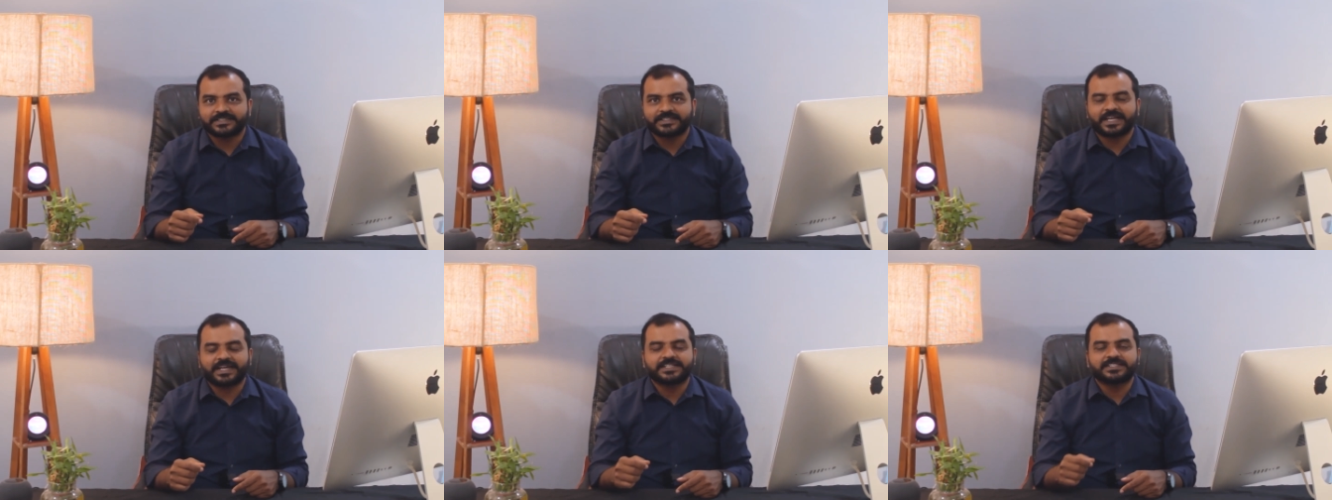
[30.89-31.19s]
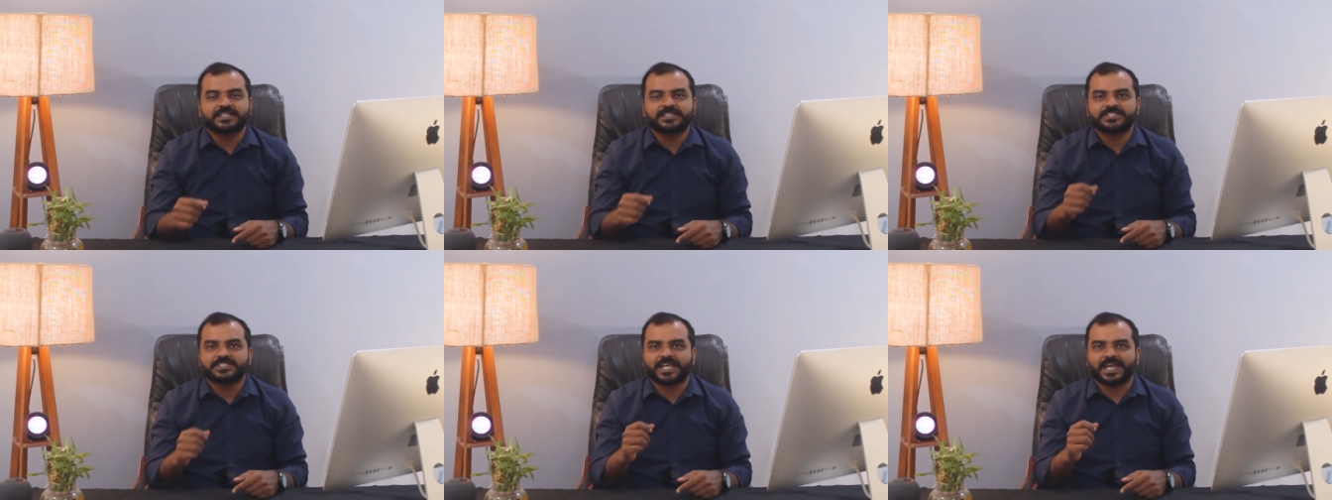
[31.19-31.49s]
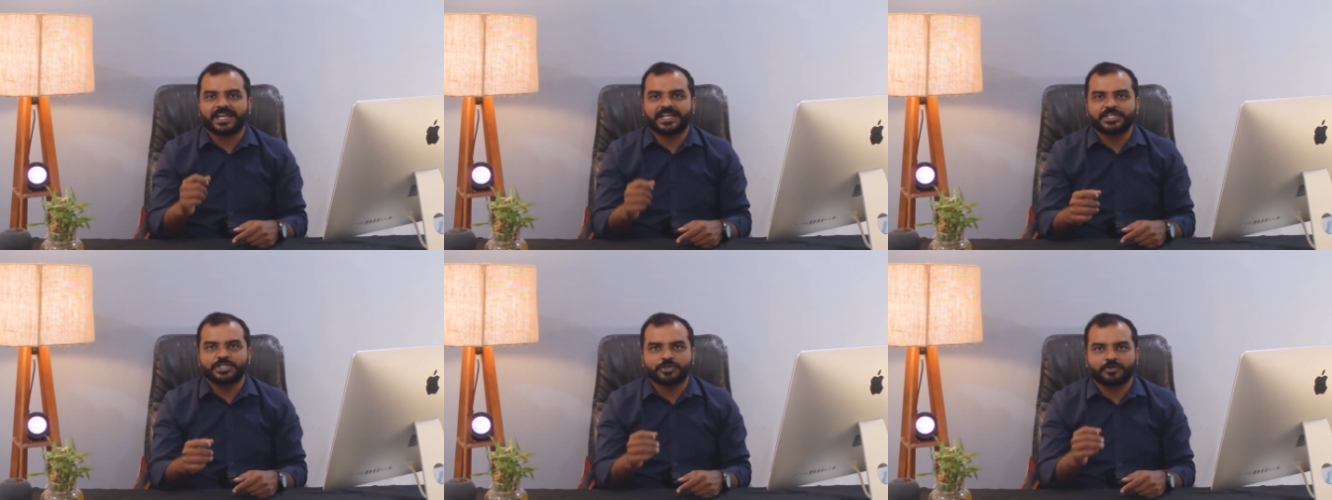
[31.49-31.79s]
That's the
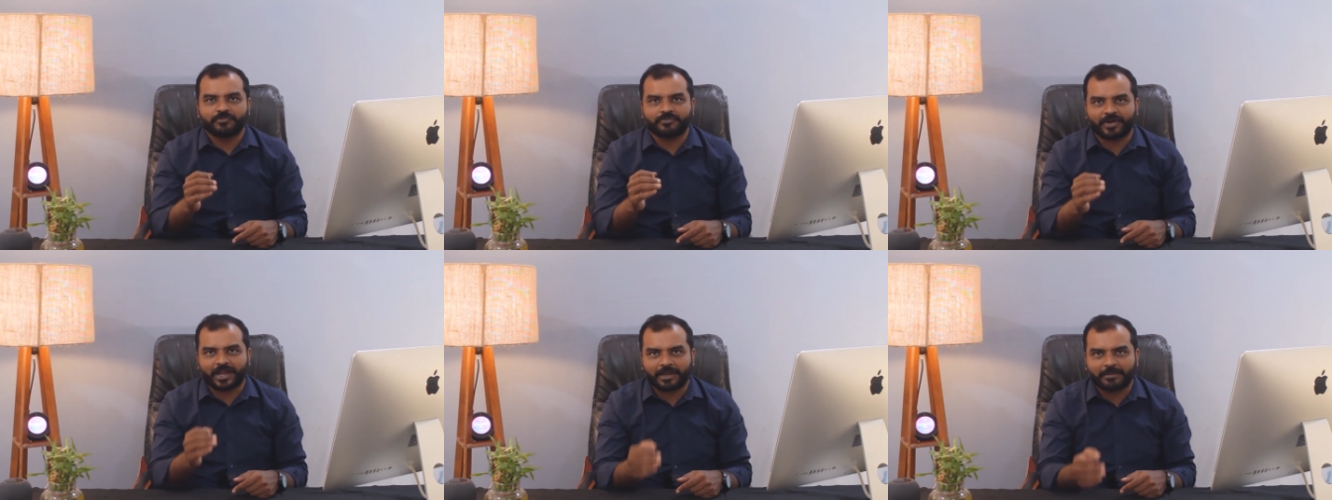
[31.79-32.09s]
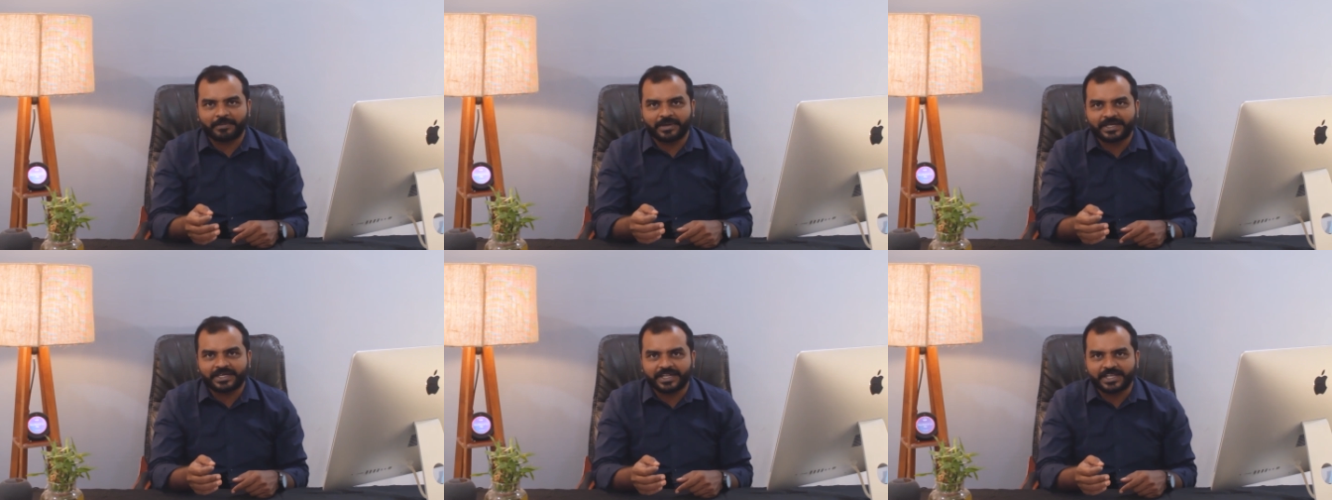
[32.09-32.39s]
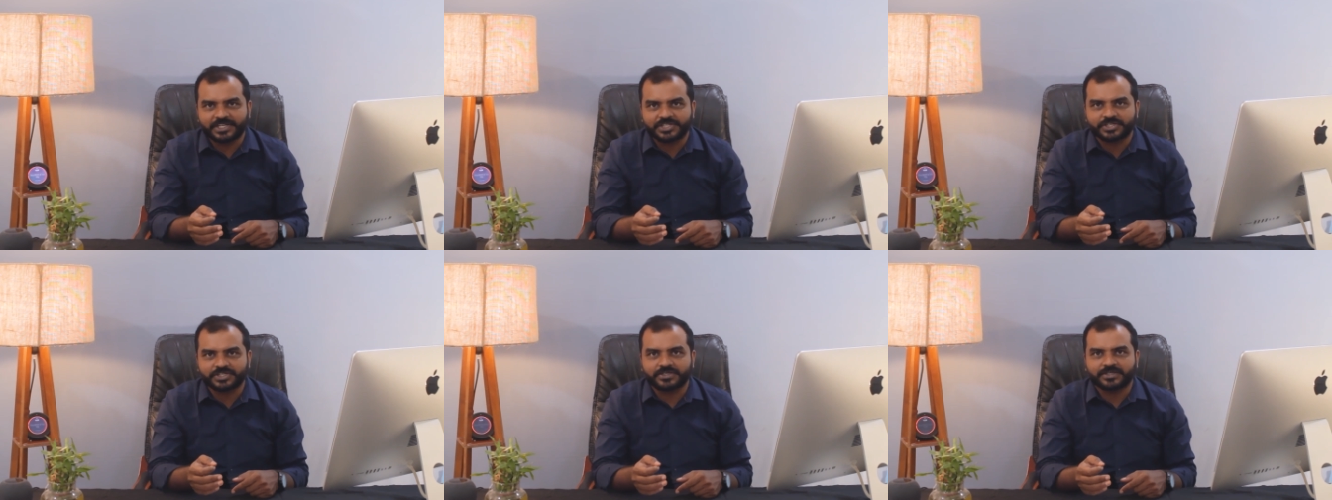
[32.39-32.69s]
challenge of
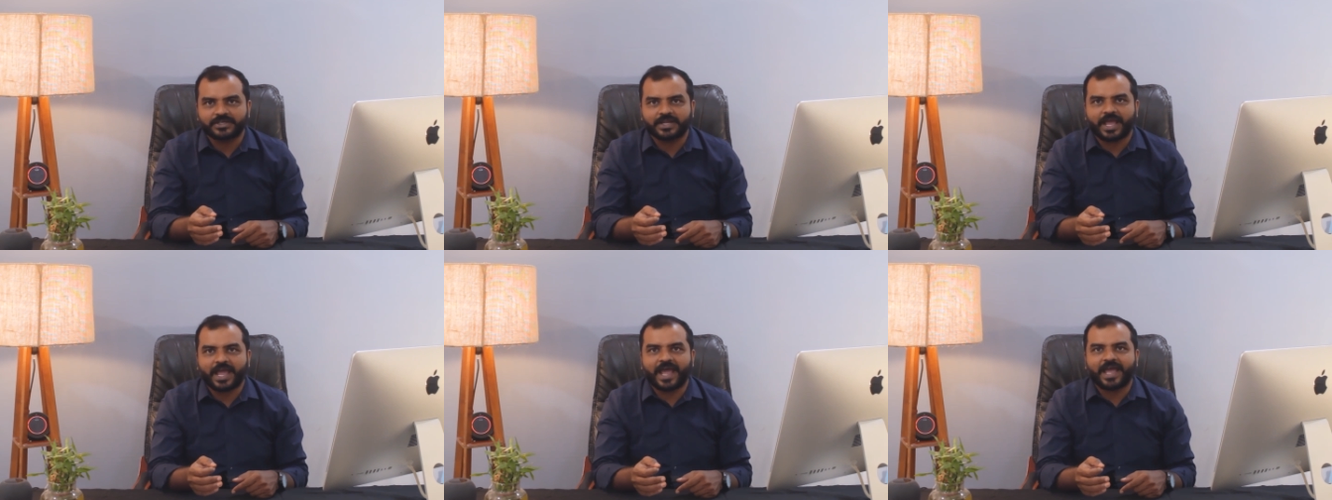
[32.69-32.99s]
fragmentation,